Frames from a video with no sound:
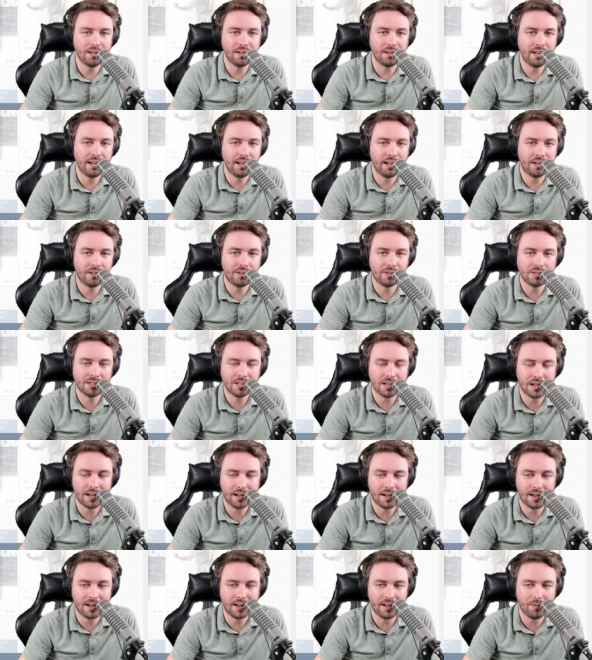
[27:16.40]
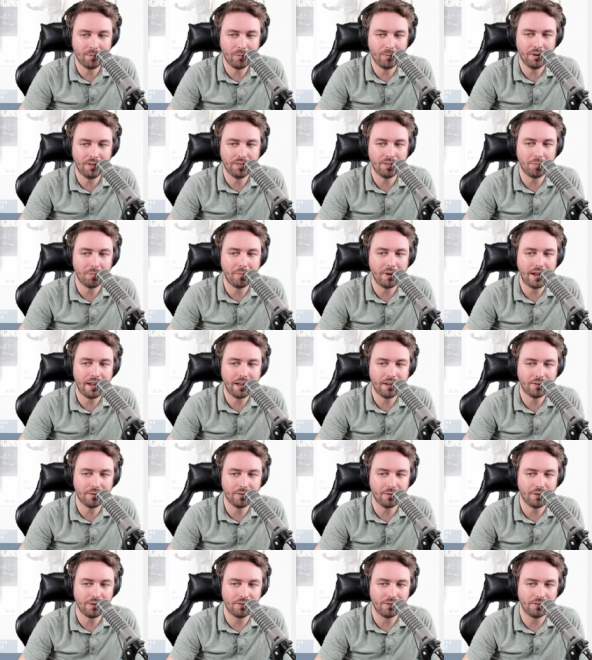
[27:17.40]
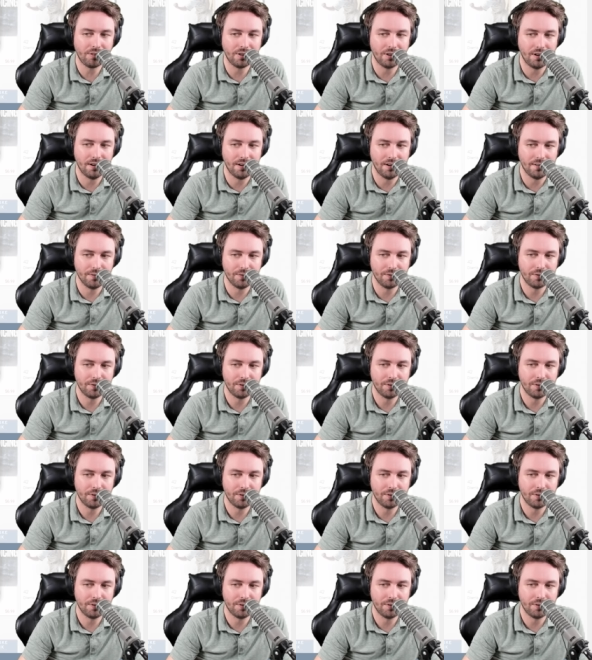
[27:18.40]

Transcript: last time with Microsoft.